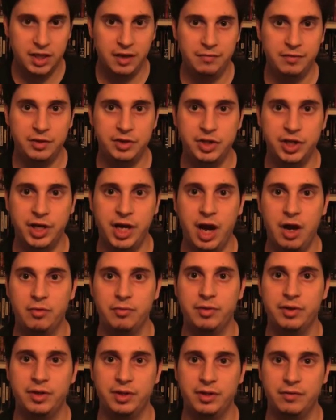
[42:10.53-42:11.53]
definitely check
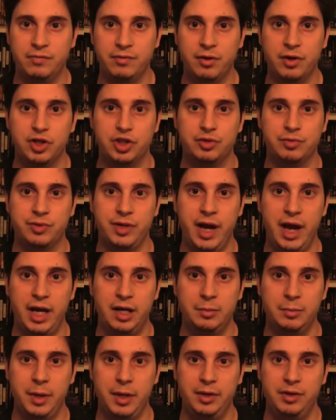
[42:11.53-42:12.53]
out the first
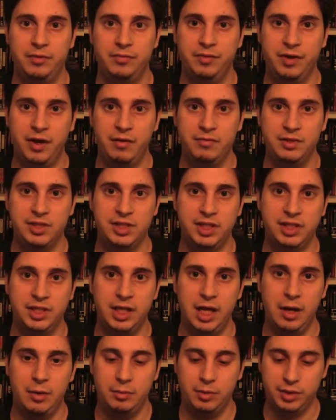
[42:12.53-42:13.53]
Re-Animator if you haven't seen
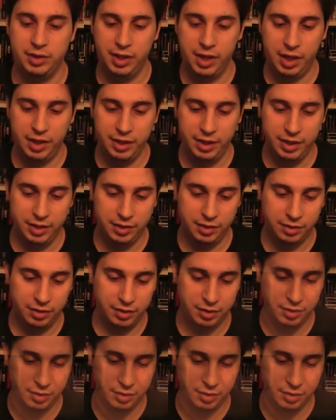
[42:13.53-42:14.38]
that one yet either.